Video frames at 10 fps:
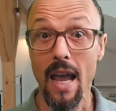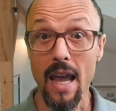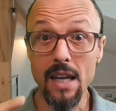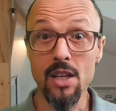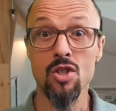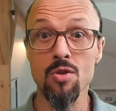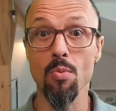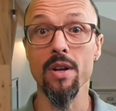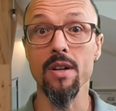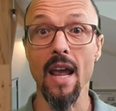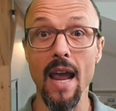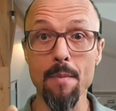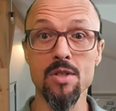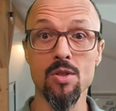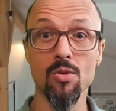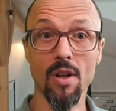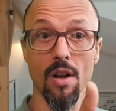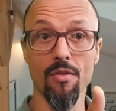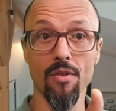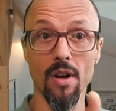Each sprint aims to
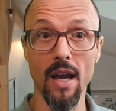deliver